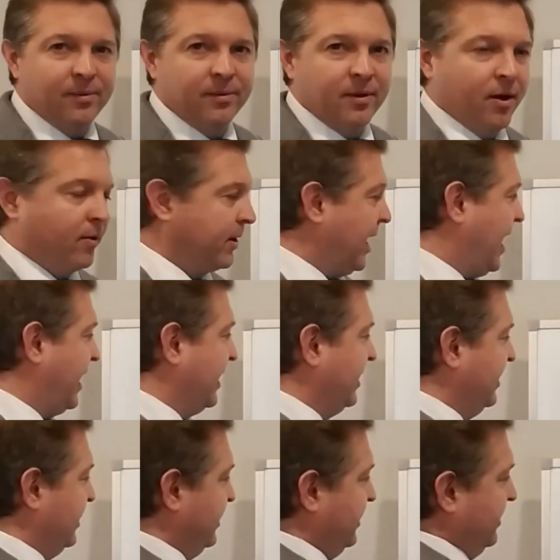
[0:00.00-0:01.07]
Okay?
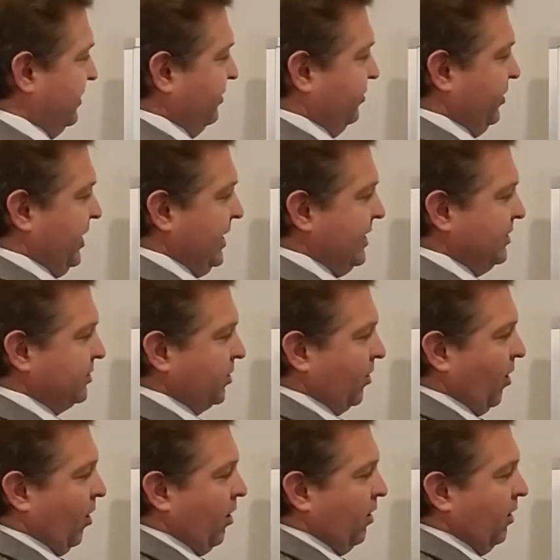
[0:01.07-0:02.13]
These are
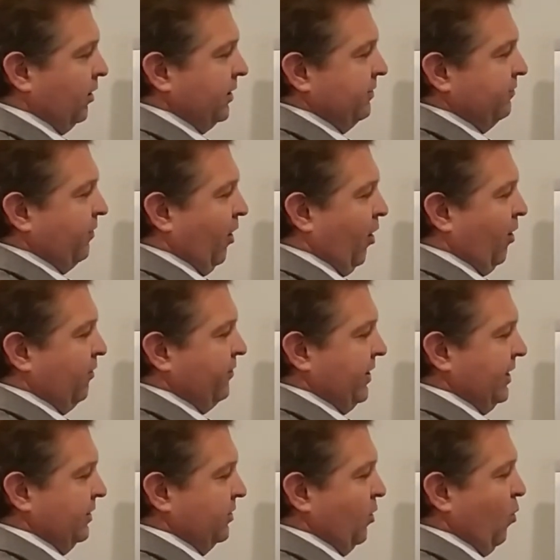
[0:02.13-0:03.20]
all
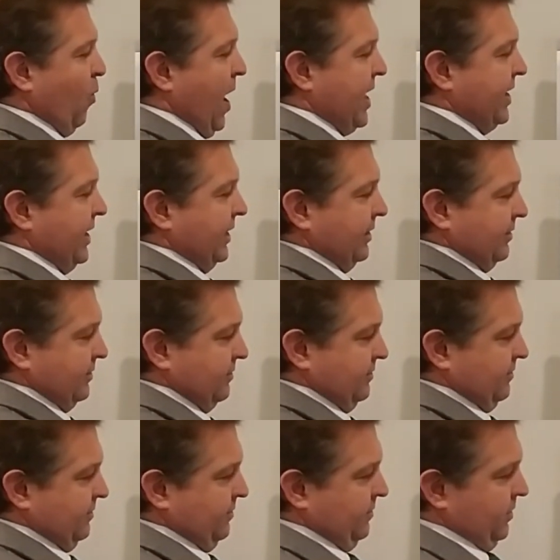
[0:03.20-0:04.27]
involving the wedding.
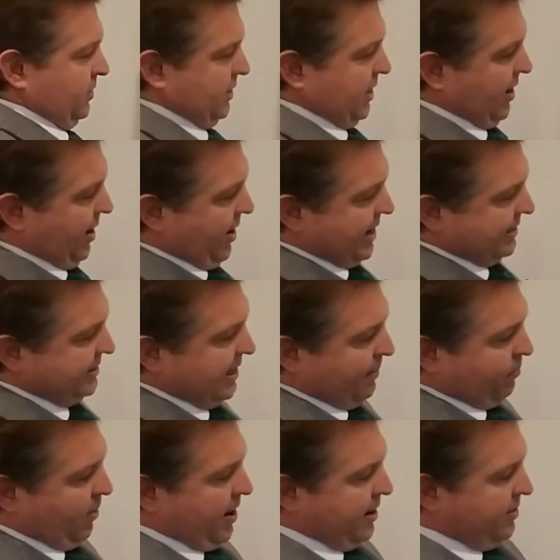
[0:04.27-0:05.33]
You see how I
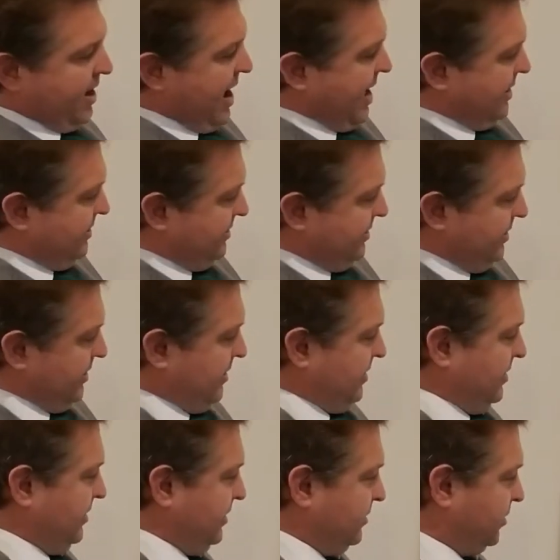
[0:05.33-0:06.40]
separated that?
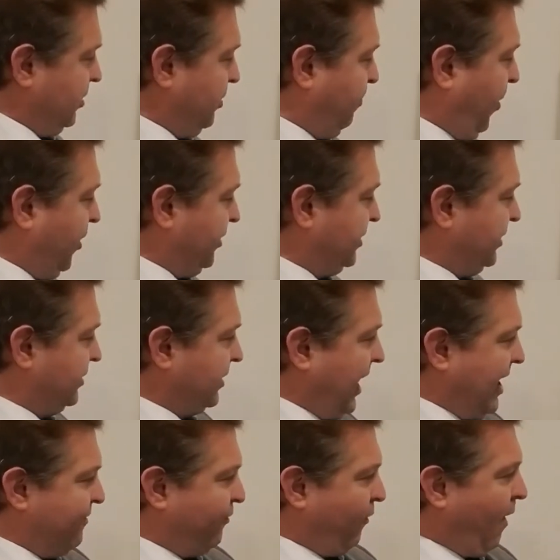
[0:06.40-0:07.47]
So the person's
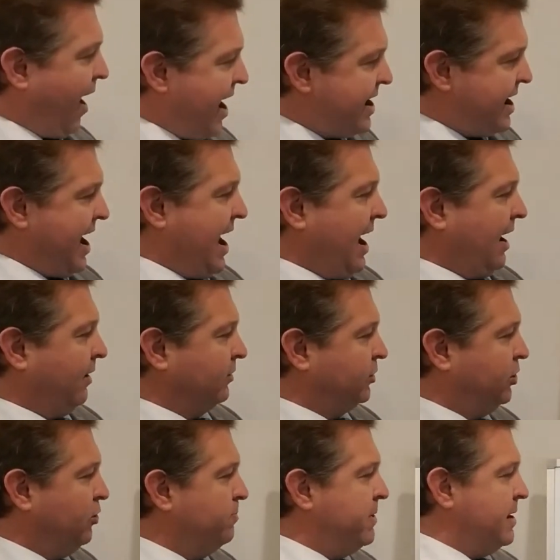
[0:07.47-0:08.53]
life right now,
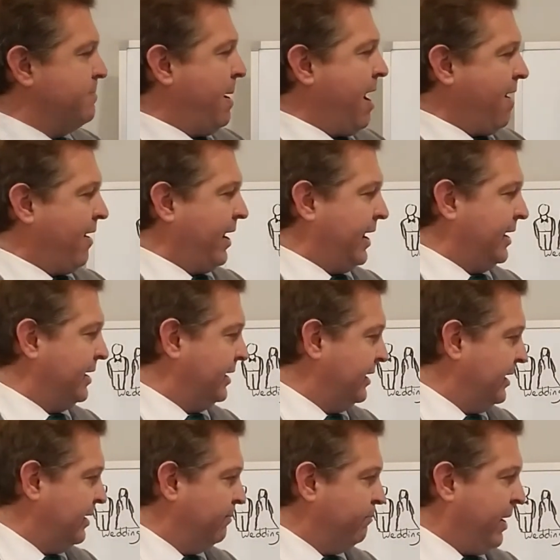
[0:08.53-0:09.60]
to be married,
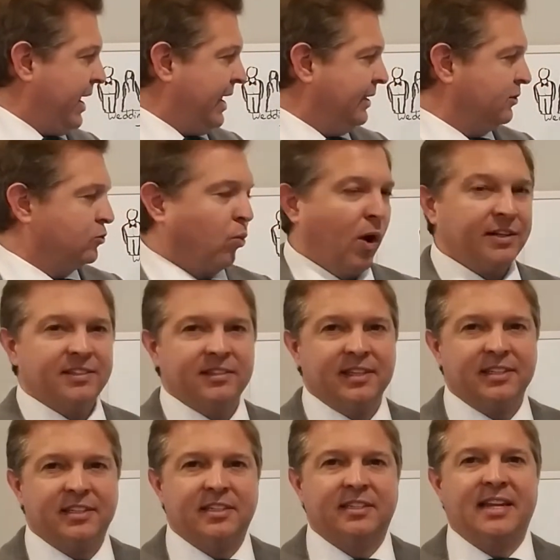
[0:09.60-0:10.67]
means what's the
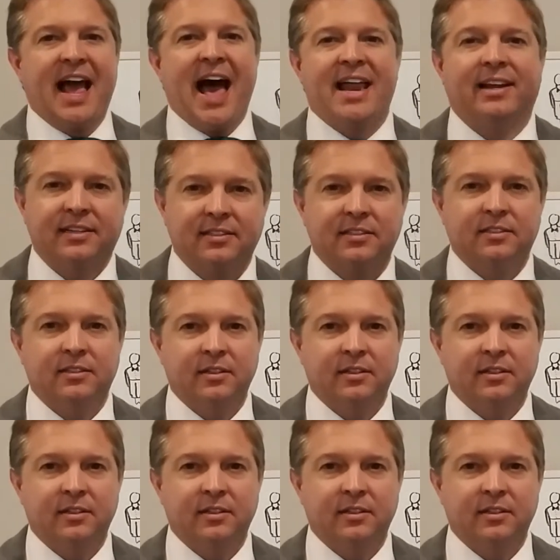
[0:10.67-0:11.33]
status?